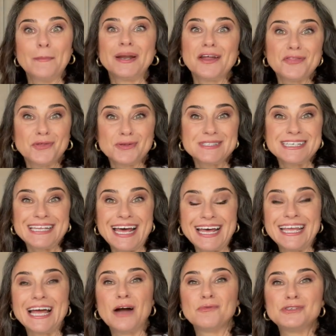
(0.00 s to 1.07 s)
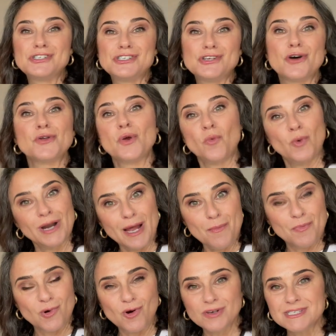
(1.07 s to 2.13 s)
But I thought today I would show you what I
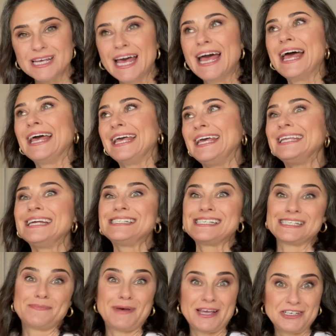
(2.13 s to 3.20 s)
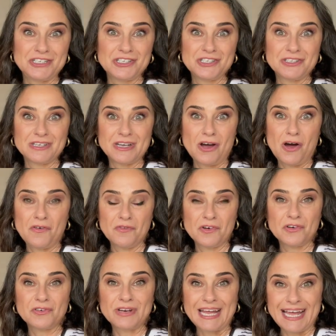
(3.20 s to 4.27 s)
bought in anticipation of
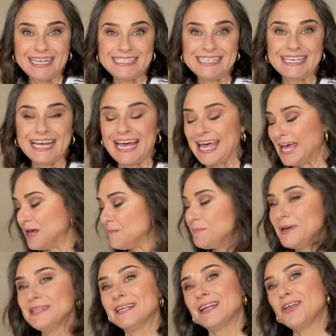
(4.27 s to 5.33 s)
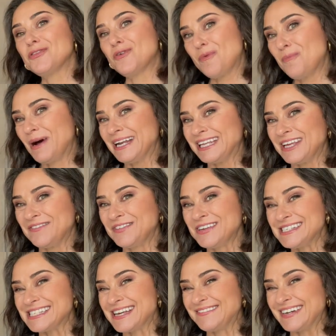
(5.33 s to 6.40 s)
creating a hamper that I thought might give you
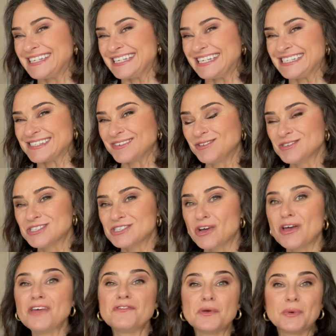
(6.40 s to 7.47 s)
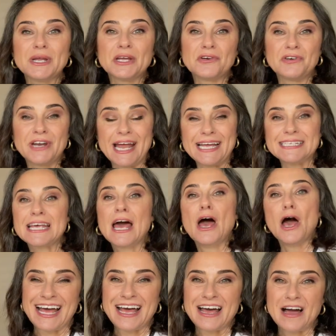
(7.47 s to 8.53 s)
some ideas also if you want to create
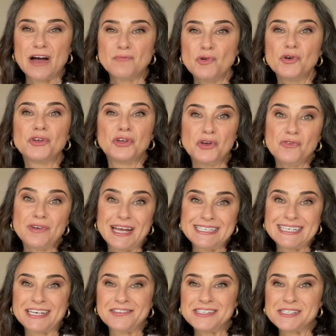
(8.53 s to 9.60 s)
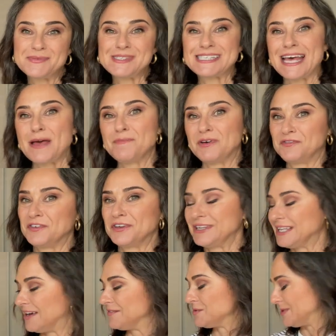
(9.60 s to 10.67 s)
a more curated Christmas hamper for your
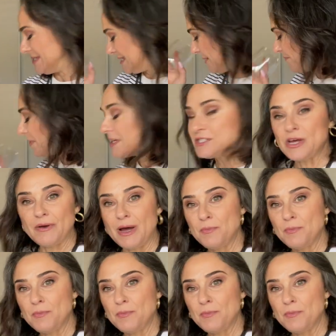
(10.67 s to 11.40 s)
loved ones. So I